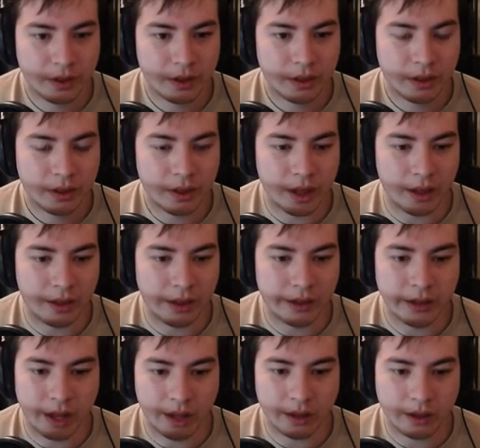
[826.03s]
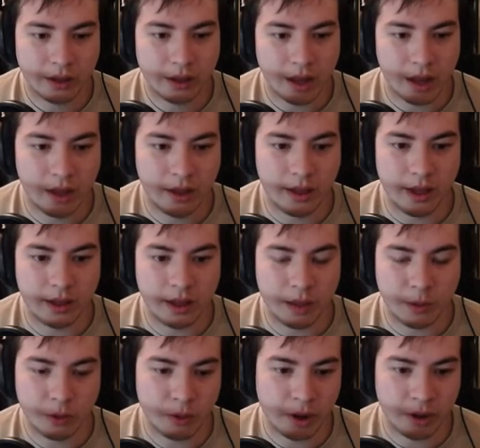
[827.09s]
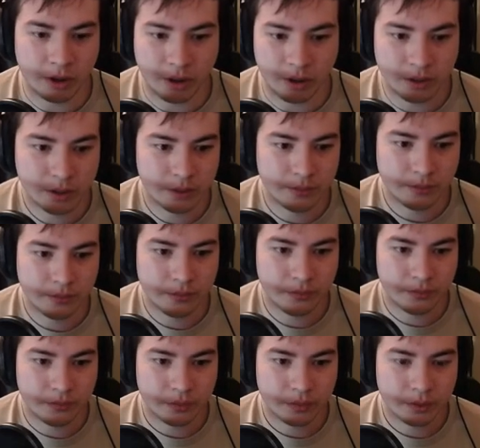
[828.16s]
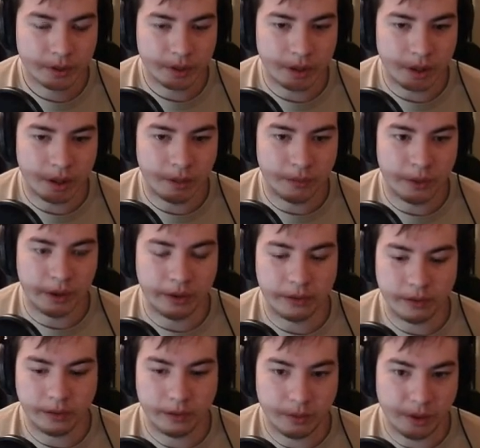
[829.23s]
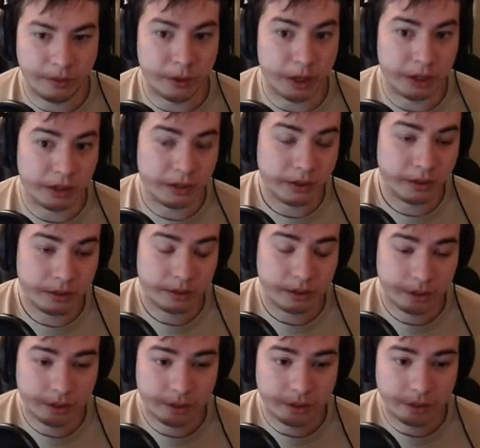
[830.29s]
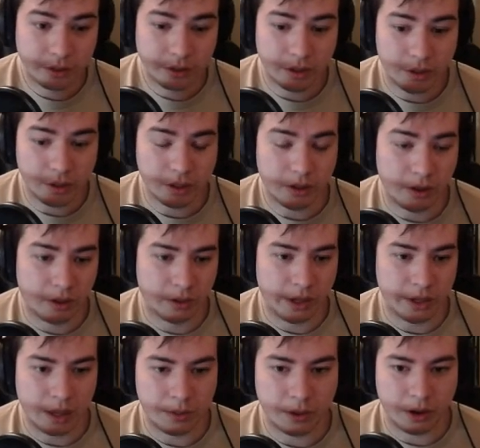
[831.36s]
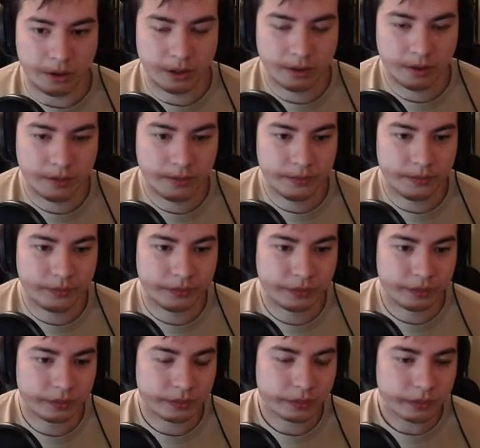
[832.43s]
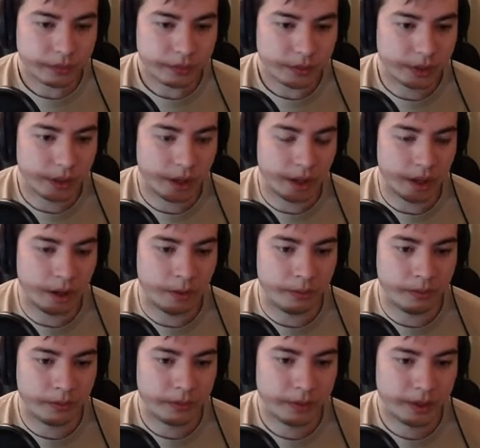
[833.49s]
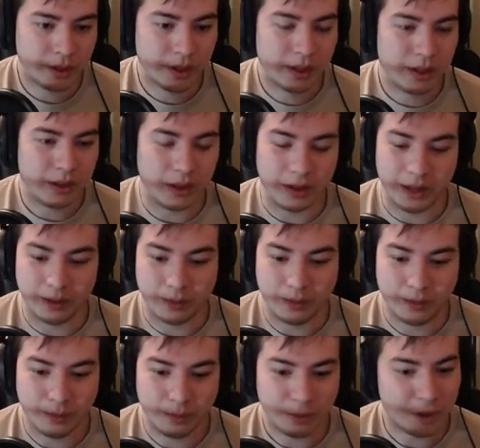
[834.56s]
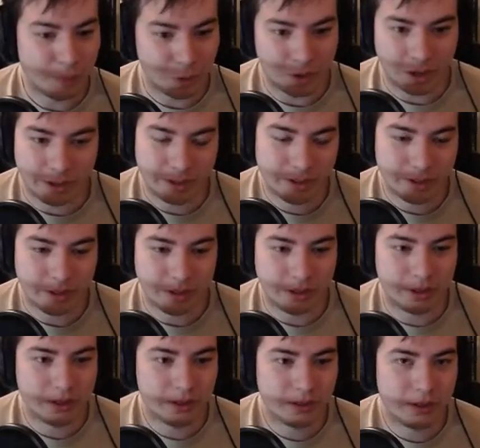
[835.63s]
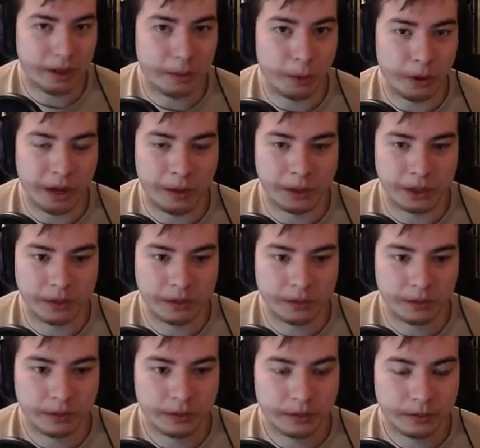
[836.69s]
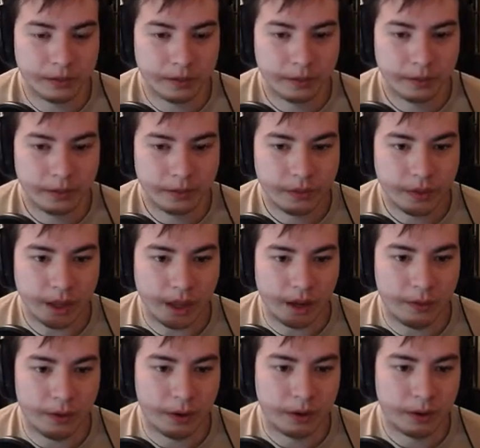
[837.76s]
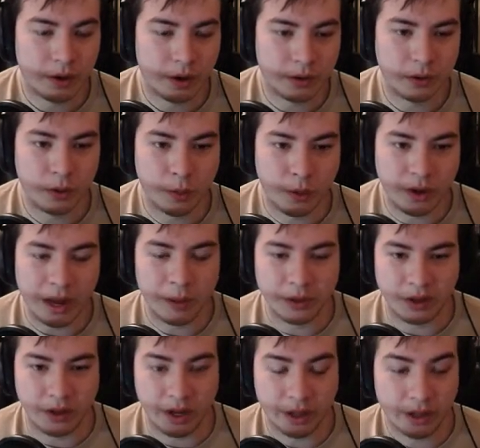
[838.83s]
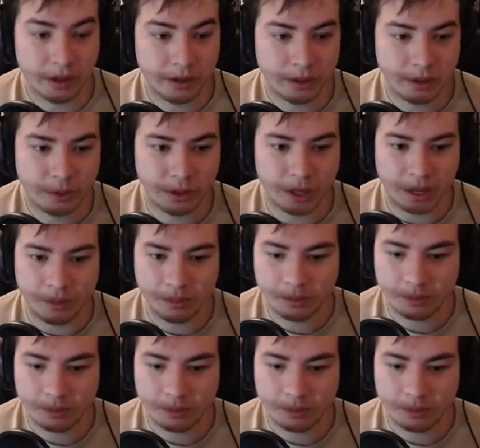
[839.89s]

that they take, and in late game you just run out of cards. But with infiltration, you get your late game cards. You get more cards, so you can just get more damage in. And if your cards are doing more damage than they're healing, you win the game.